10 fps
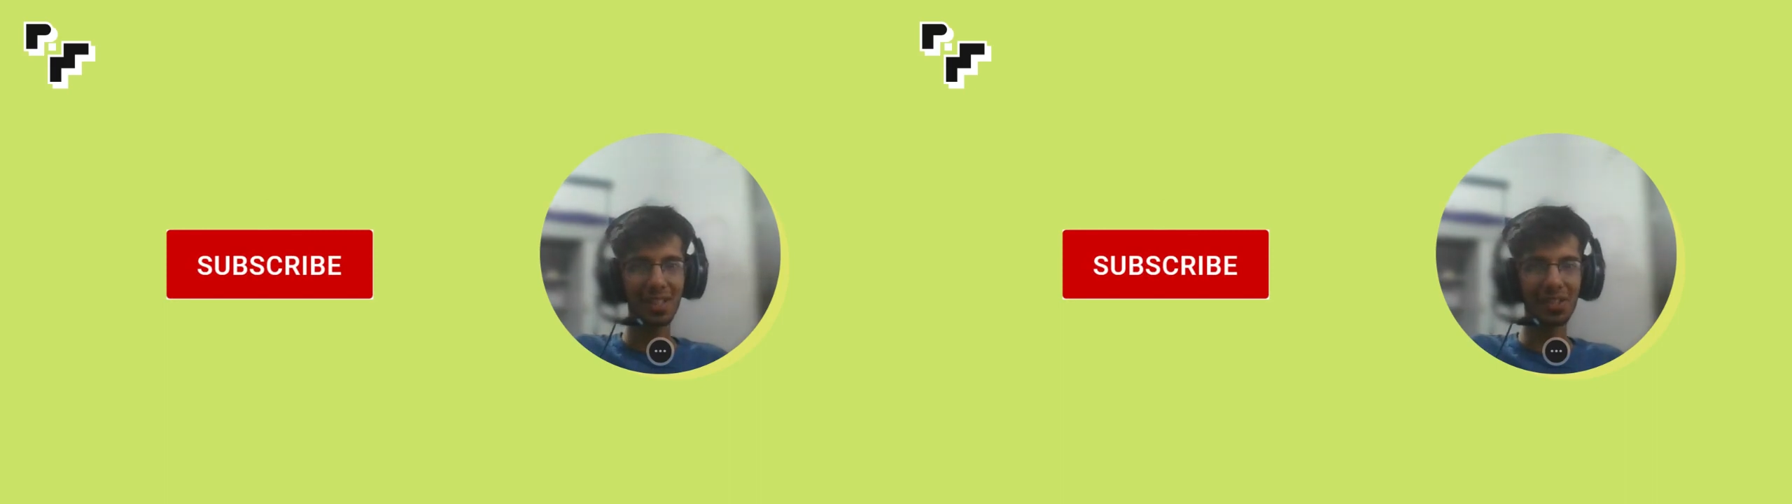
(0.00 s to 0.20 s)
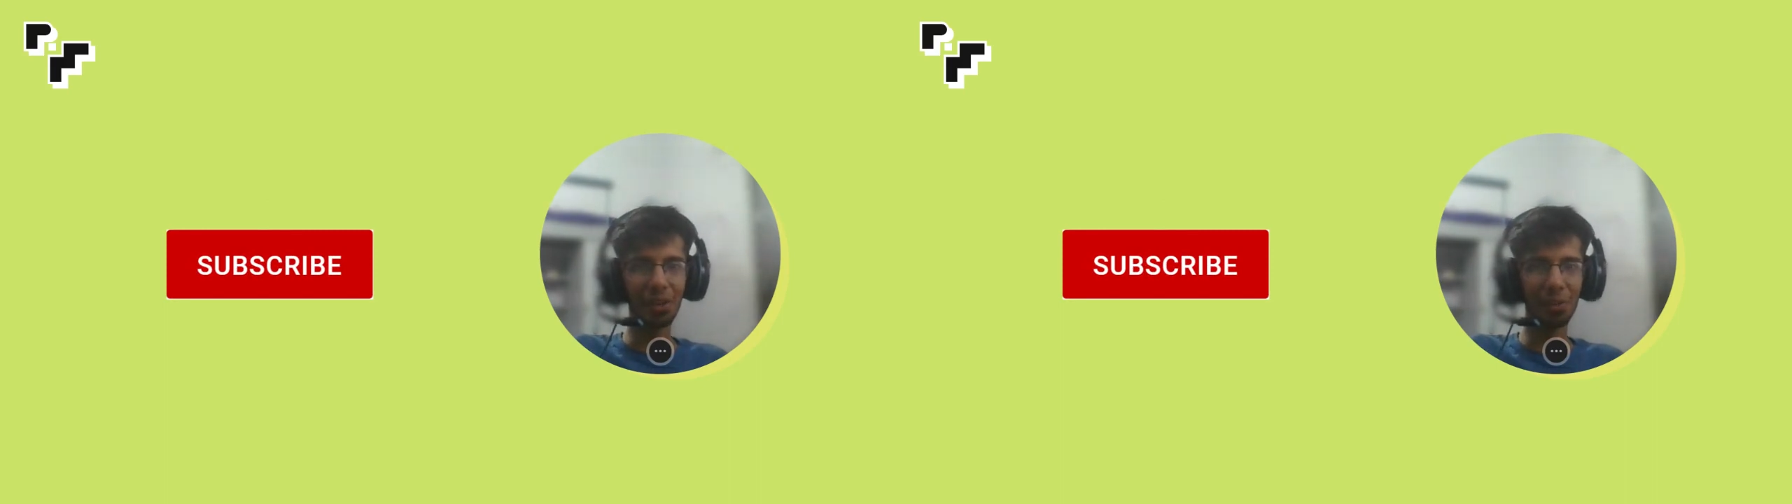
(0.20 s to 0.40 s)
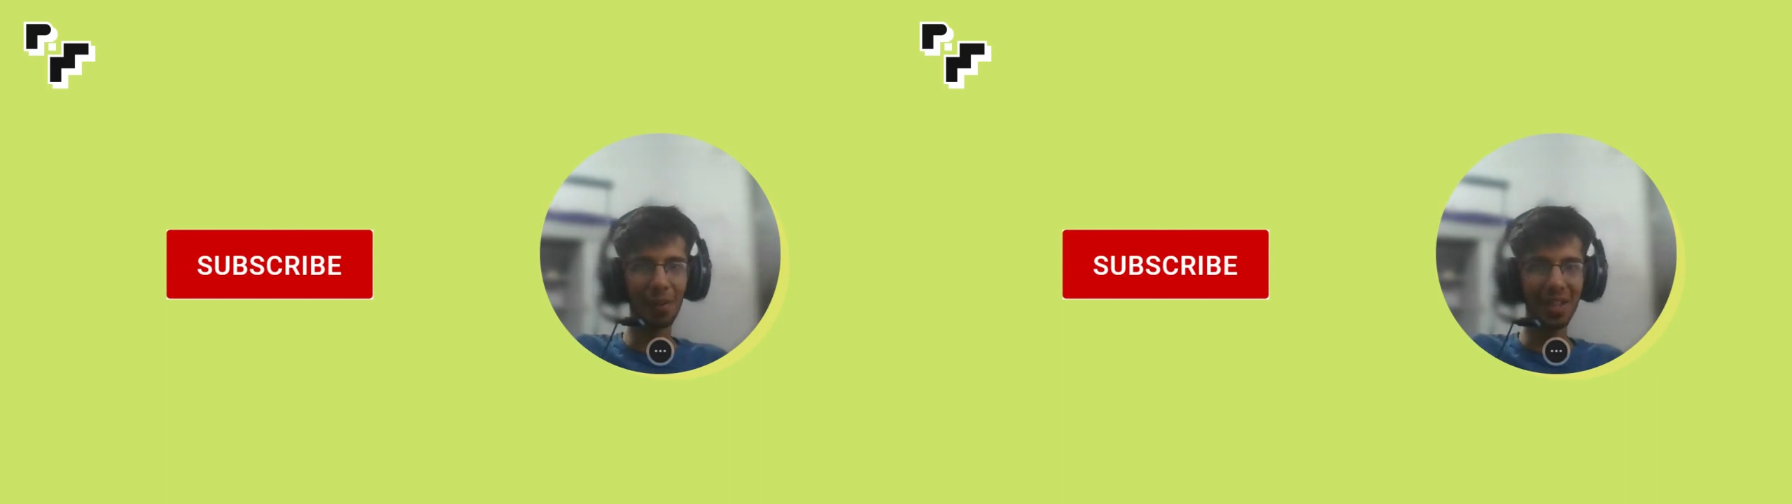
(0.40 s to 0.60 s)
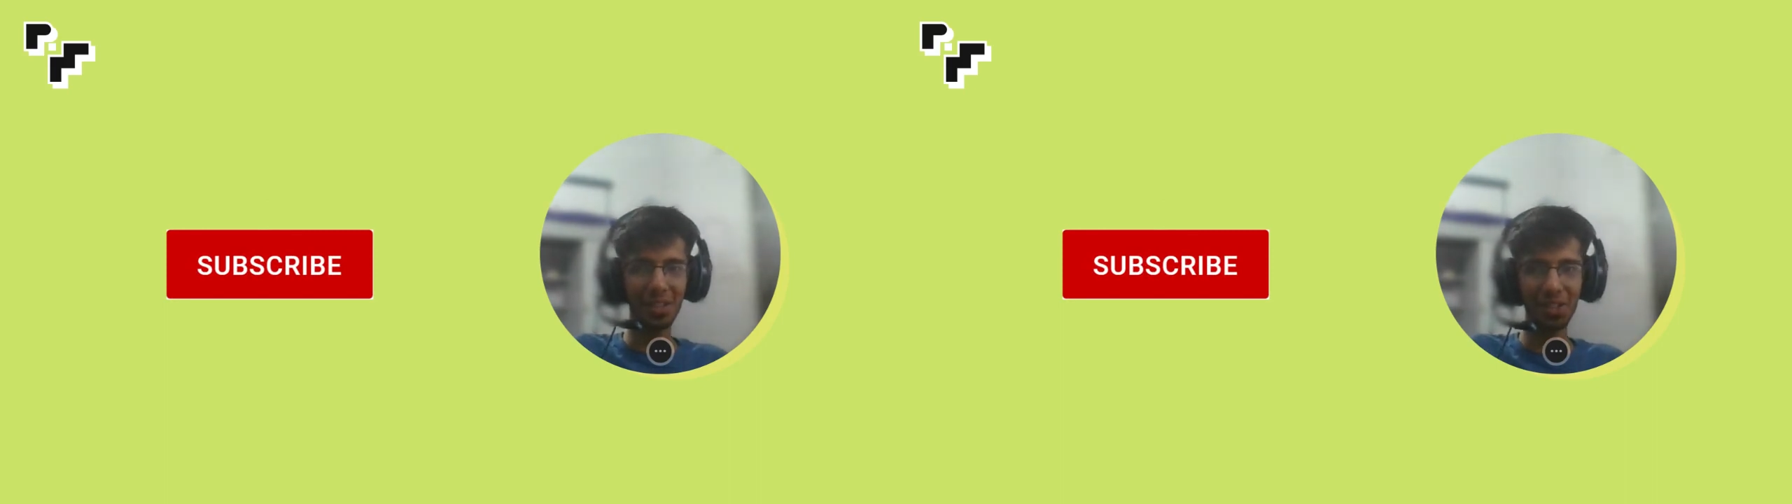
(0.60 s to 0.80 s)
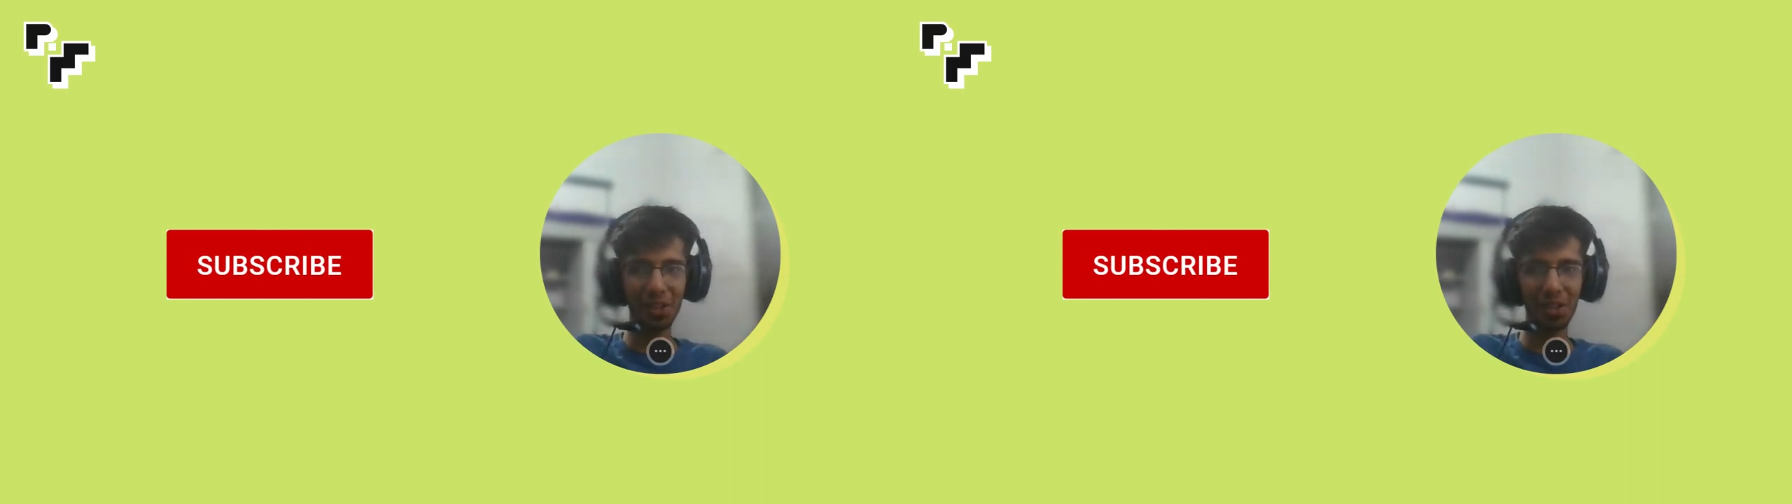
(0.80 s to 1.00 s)
So make
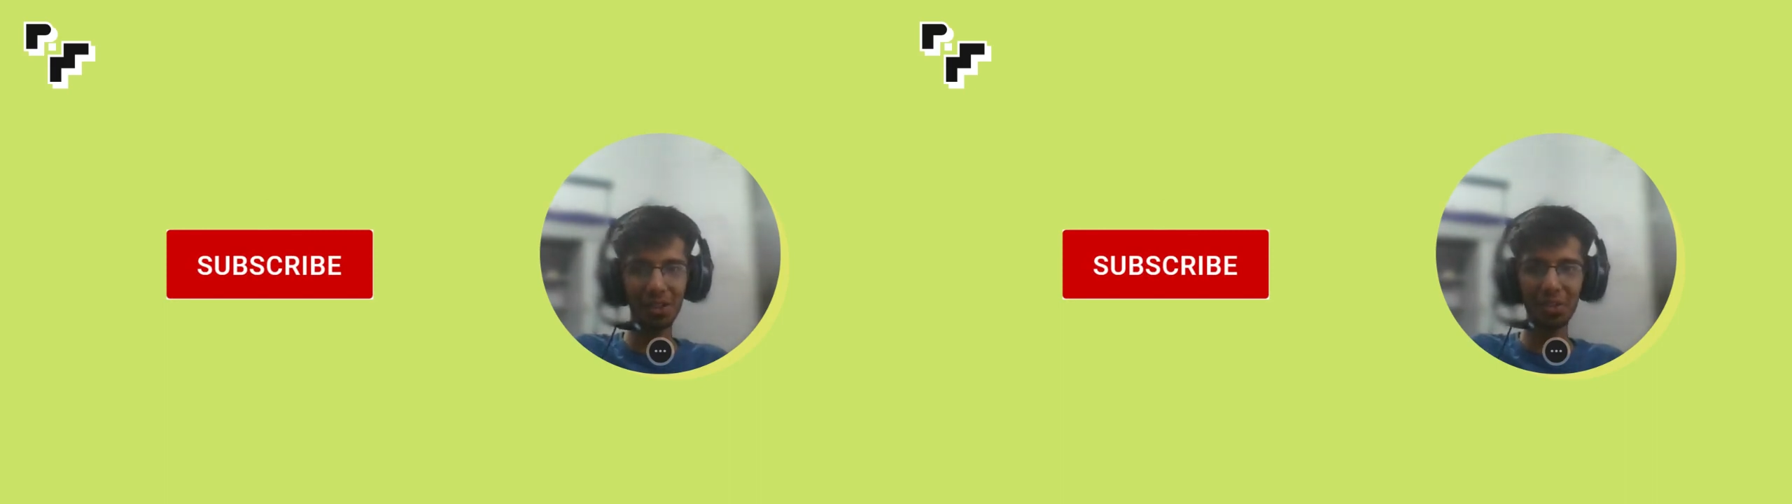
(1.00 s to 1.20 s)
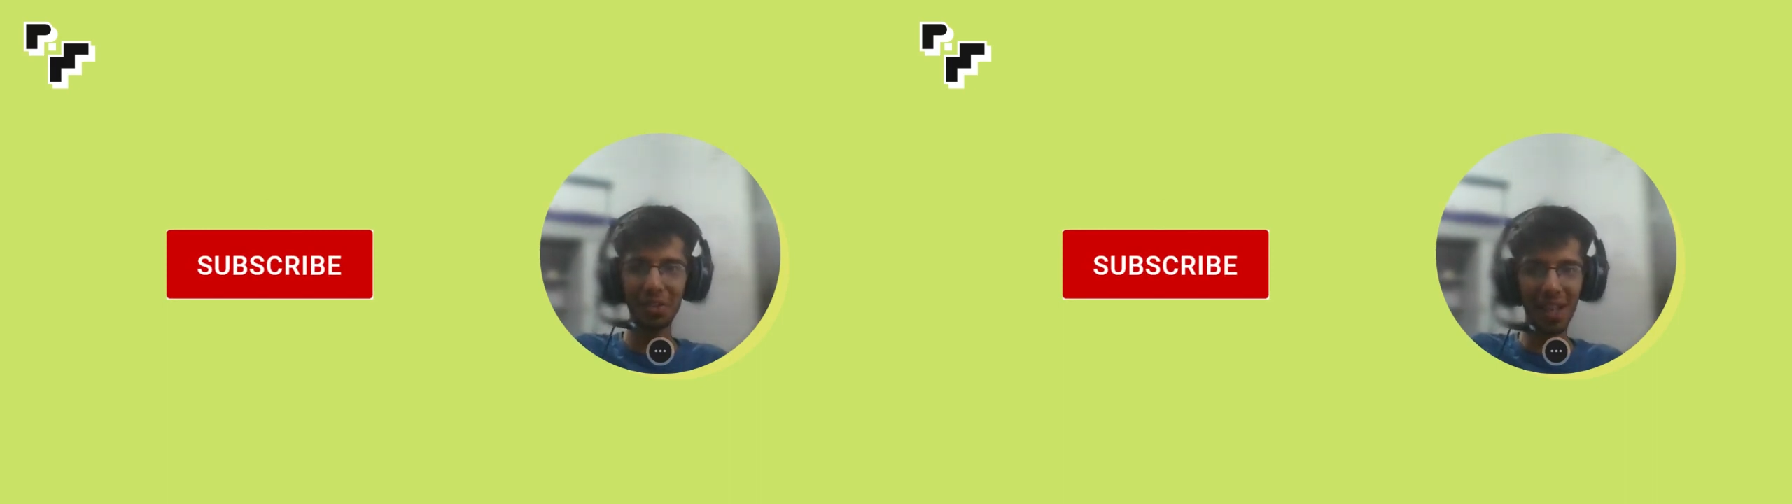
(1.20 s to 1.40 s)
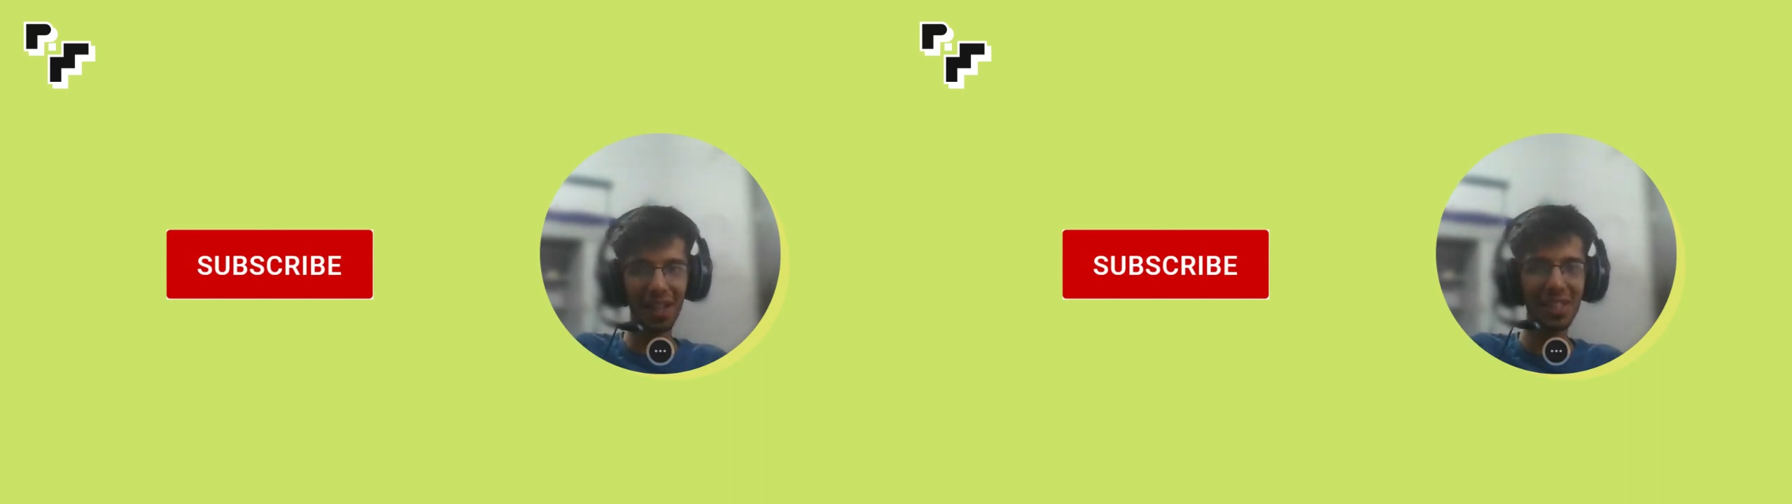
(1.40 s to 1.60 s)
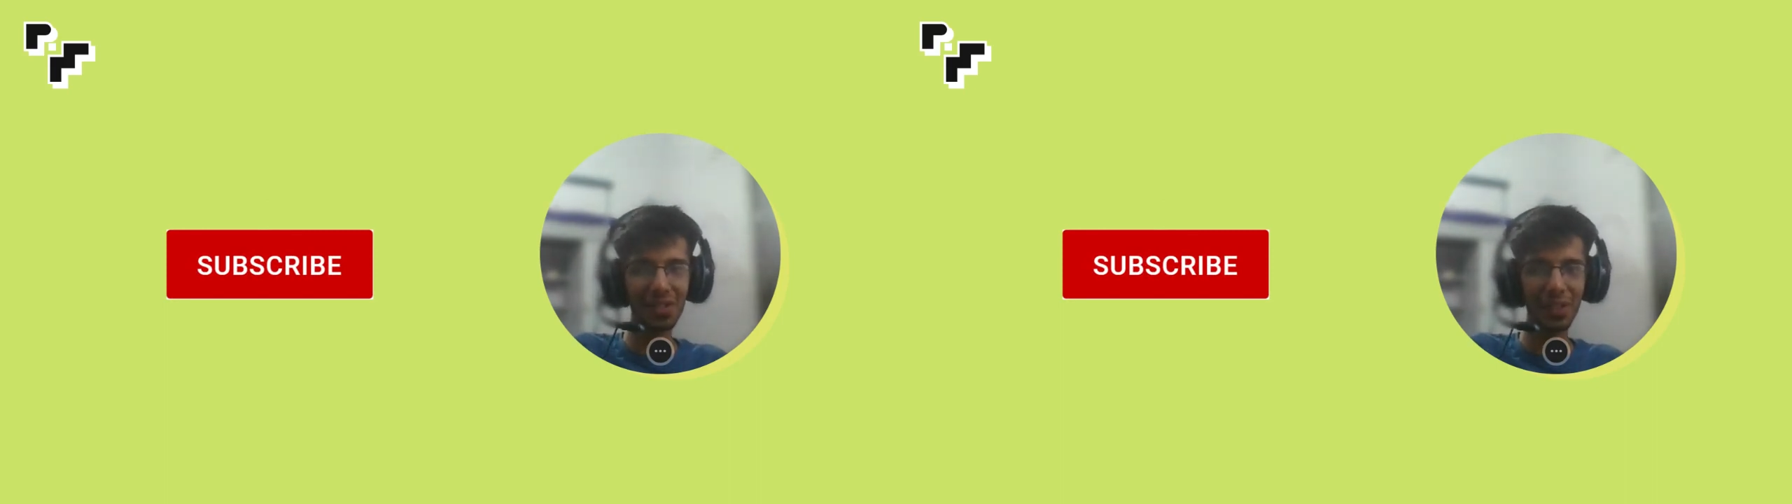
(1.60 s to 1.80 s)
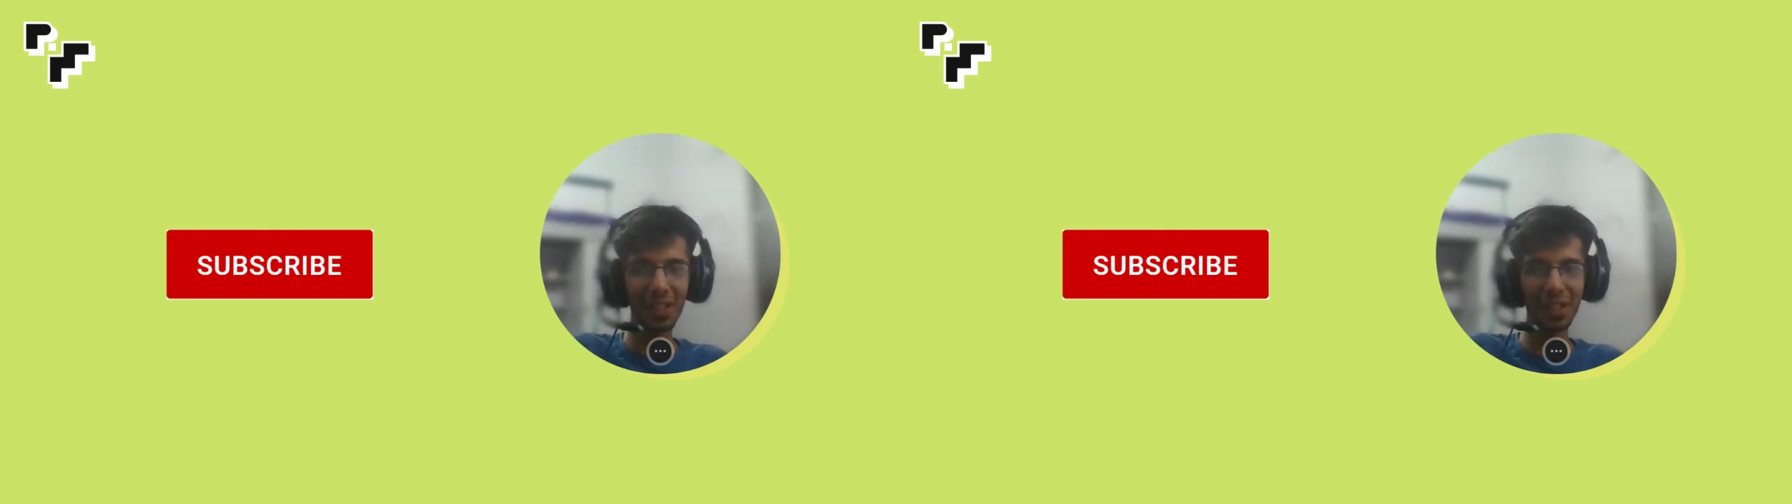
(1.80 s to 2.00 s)
sure to share
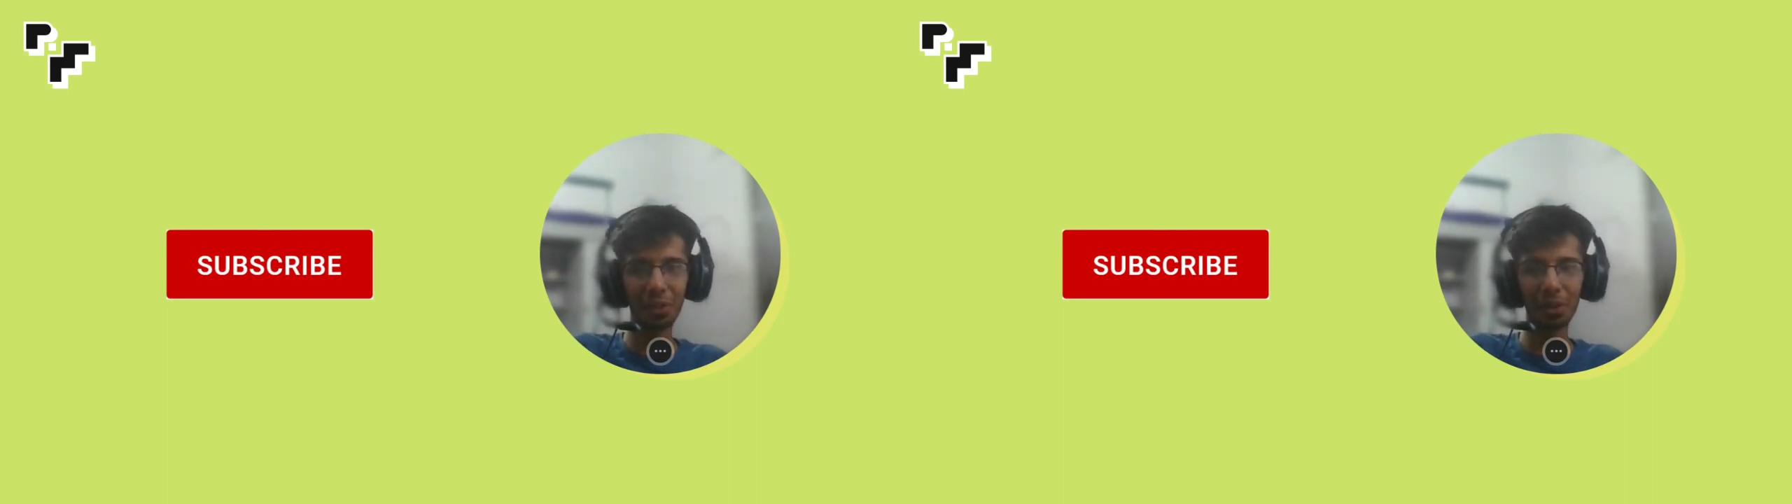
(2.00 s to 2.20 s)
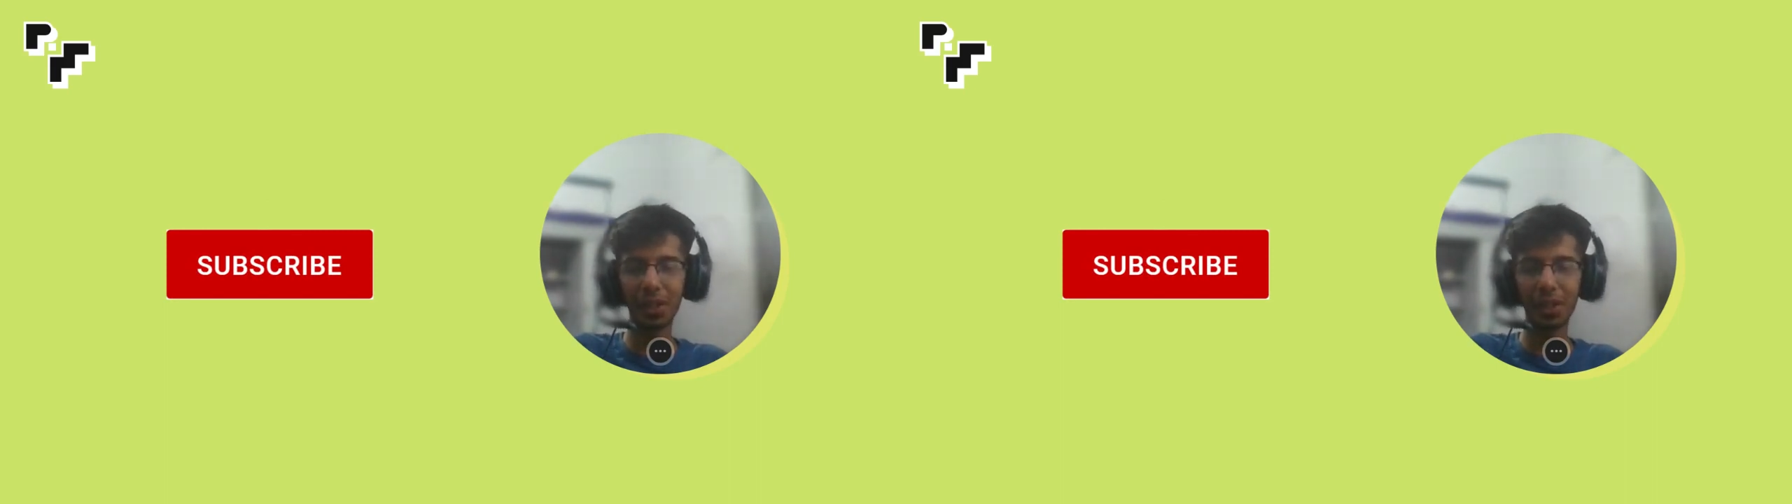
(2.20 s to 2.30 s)
this video.